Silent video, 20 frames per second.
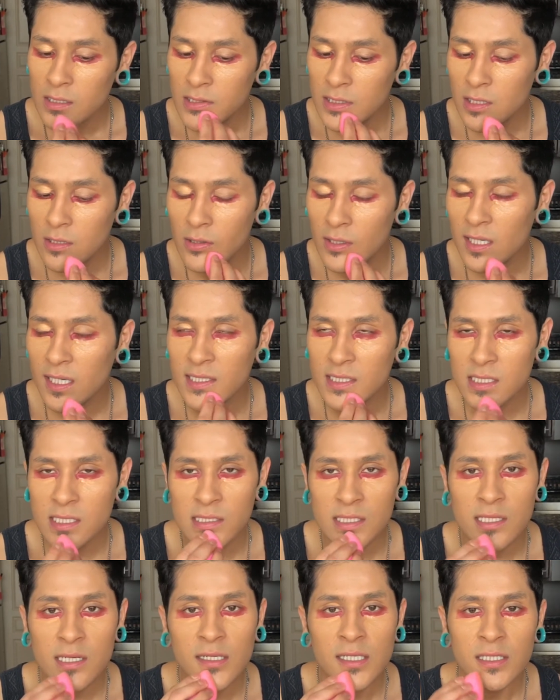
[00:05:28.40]
So I
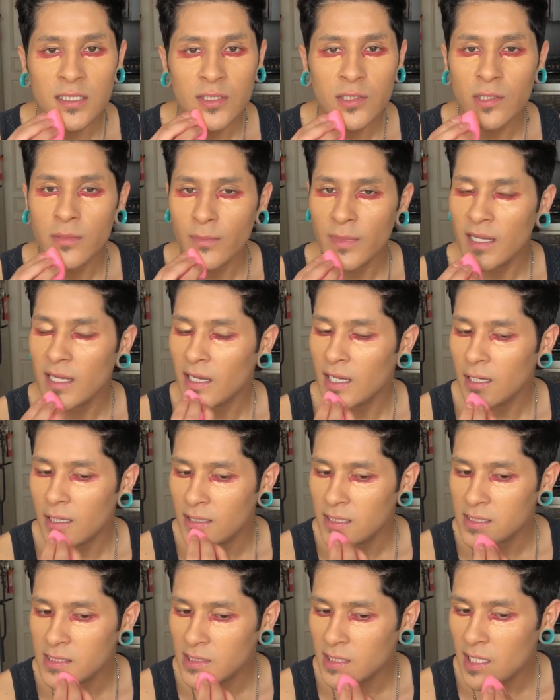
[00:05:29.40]
just started doing my eyes